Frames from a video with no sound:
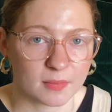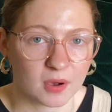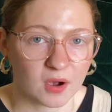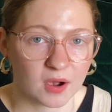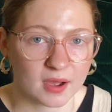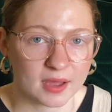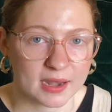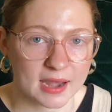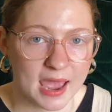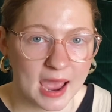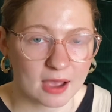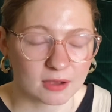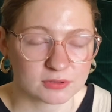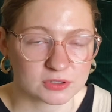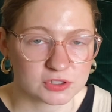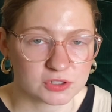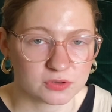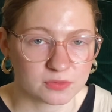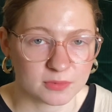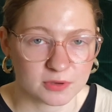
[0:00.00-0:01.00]
on how
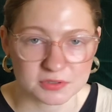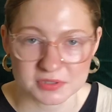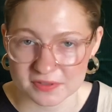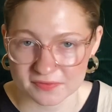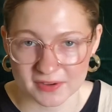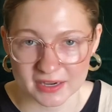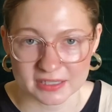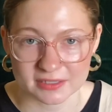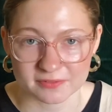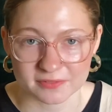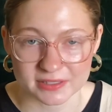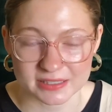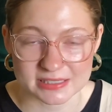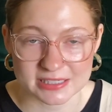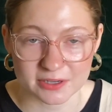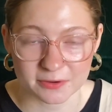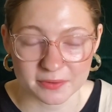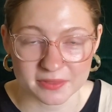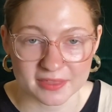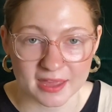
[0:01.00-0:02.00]
to most effectively
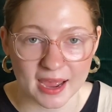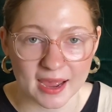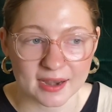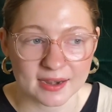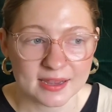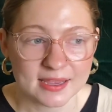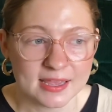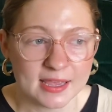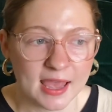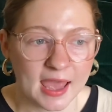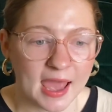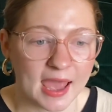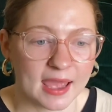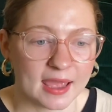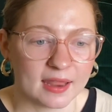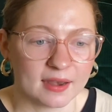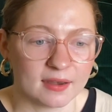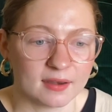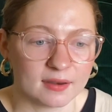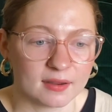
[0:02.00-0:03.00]
deal with that.
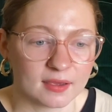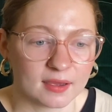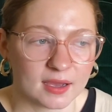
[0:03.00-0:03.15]
And